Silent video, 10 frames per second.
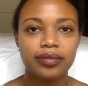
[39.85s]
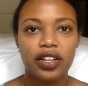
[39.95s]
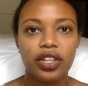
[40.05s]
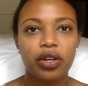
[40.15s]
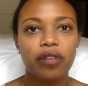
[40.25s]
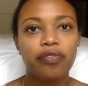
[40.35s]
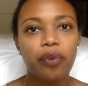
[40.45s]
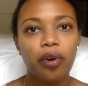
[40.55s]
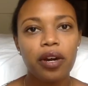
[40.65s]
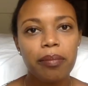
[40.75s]
There are
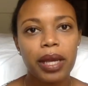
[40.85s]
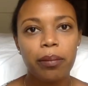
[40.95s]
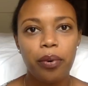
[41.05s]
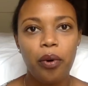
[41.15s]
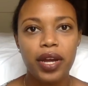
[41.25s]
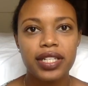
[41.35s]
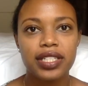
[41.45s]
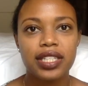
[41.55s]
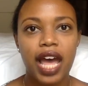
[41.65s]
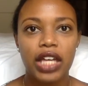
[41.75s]
4 main points
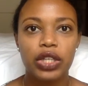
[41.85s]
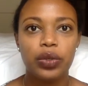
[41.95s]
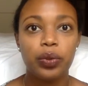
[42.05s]
that you